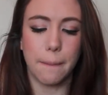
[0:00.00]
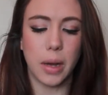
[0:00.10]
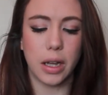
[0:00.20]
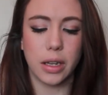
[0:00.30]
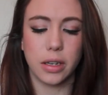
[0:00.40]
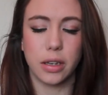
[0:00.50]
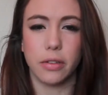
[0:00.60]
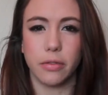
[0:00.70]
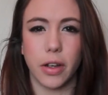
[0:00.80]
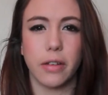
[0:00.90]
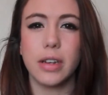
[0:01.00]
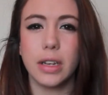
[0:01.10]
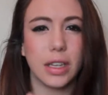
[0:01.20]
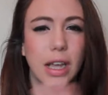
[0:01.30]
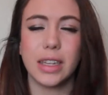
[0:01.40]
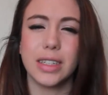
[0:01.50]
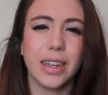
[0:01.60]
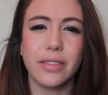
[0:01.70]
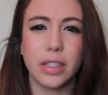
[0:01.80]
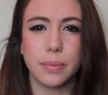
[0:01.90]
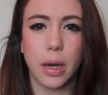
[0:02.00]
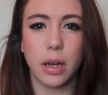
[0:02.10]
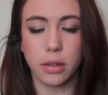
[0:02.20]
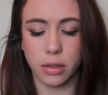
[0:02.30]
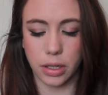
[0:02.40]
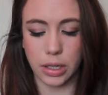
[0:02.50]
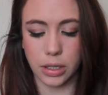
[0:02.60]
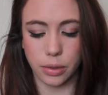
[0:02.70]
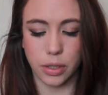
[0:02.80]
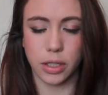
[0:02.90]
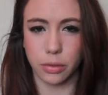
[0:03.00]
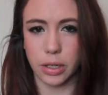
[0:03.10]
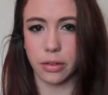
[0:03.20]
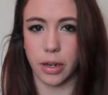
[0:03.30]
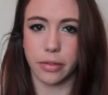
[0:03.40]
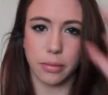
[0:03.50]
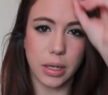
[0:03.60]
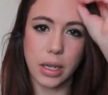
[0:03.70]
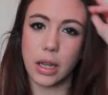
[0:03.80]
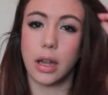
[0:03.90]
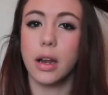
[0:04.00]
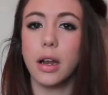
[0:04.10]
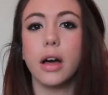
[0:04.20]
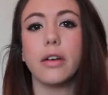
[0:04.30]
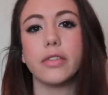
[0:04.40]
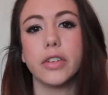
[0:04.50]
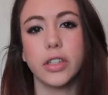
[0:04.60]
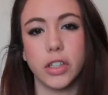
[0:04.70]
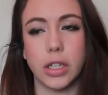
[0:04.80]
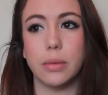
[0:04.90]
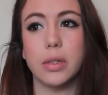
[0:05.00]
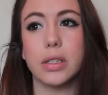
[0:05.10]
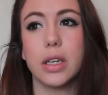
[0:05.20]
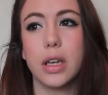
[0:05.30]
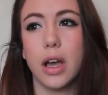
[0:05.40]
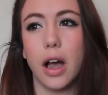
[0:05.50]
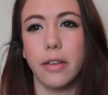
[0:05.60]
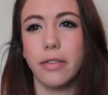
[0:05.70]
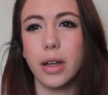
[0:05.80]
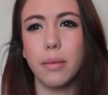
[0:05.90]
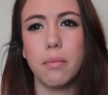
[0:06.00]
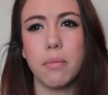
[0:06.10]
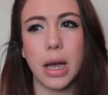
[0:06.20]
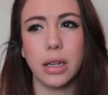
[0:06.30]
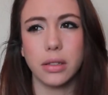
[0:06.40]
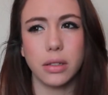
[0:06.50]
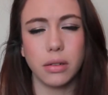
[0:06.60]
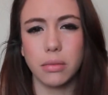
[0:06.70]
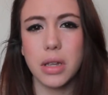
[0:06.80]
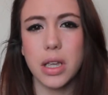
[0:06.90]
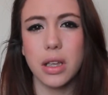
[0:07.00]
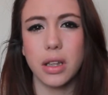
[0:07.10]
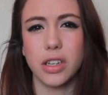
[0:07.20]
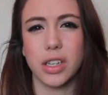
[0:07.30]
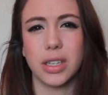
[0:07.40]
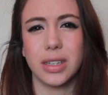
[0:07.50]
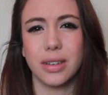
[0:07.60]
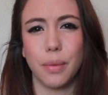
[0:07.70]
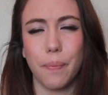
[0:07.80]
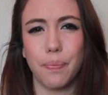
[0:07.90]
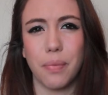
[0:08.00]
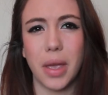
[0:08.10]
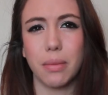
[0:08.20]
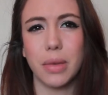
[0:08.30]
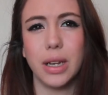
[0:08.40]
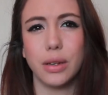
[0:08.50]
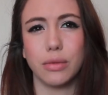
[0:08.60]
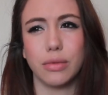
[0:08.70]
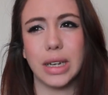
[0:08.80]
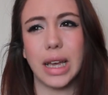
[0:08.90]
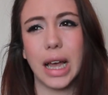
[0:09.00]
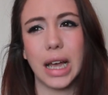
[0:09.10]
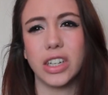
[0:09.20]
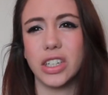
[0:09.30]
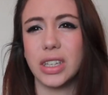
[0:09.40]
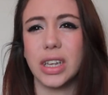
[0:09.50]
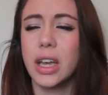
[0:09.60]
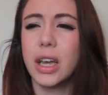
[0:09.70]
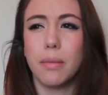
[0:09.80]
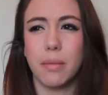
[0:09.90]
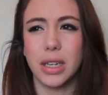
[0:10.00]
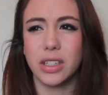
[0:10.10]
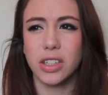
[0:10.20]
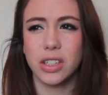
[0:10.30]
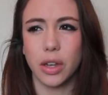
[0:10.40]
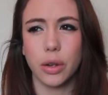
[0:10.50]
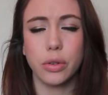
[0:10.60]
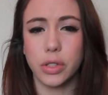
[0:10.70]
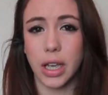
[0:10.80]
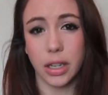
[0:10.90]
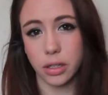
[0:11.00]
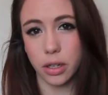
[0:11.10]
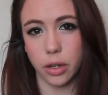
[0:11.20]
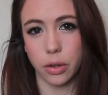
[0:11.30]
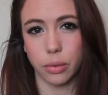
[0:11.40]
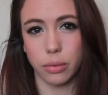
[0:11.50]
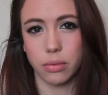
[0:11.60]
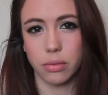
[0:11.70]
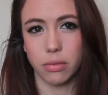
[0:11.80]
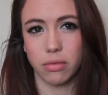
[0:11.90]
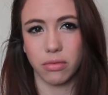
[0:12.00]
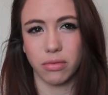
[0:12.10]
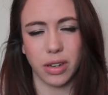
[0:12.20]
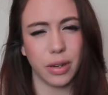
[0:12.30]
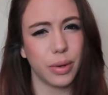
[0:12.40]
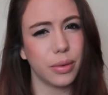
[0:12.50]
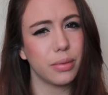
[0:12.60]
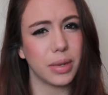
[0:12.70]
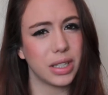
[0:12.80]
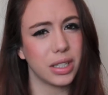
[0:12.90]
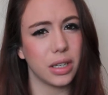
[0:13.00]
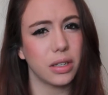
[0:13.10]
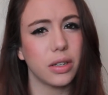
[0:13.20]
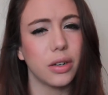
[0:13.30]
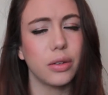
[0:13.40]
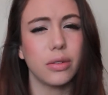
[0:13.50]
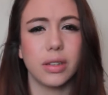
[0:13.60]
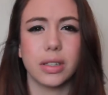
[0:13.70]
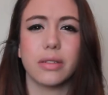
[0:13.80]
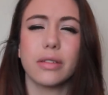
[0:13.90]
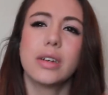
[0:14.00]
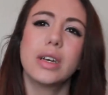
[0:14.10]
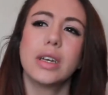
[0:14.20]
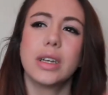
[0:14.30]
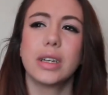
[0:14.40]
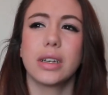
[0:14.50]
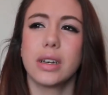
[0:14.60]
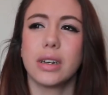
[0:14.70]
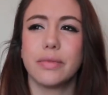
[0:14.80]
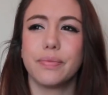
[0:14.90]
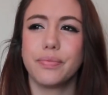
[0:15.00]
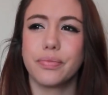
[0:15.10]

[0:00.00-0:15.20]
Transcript: but it hasn't had the sparkle or glitter, which is really great for me, and I love shimmers. I find mattes on me just make me look really ashy. Mattes just don't tend to go very well with my skin tone because I've got kind of